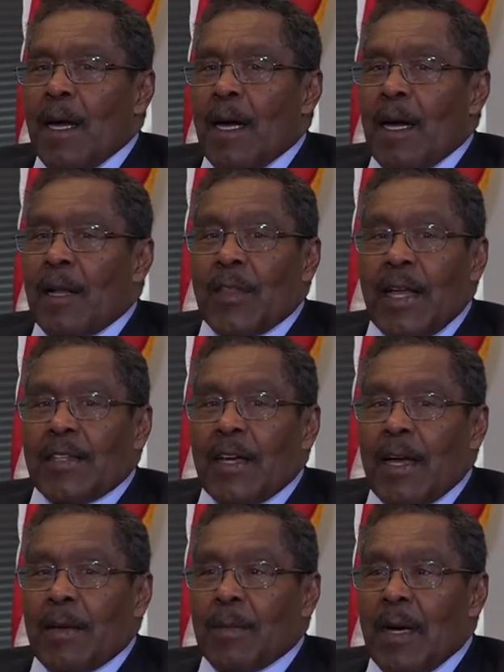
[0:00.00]
At that
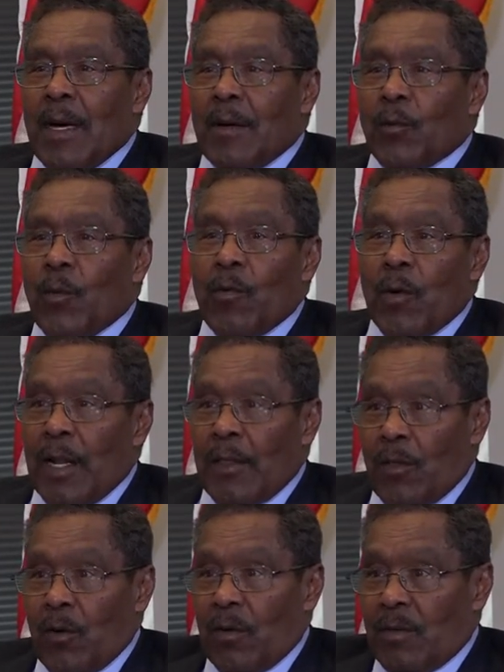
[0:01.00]
time, we
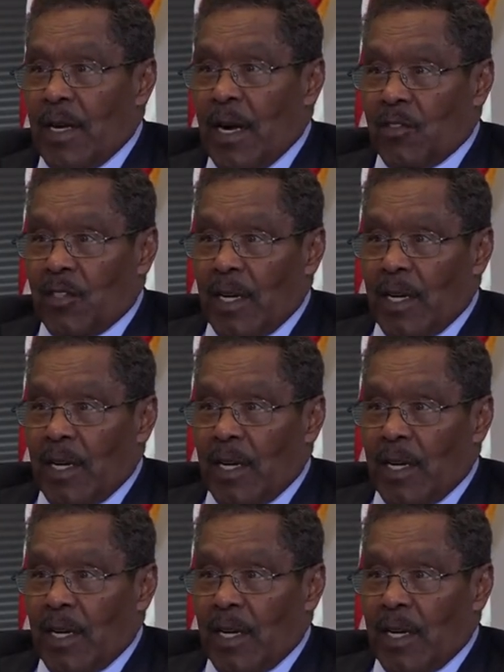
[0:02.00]
rented the entire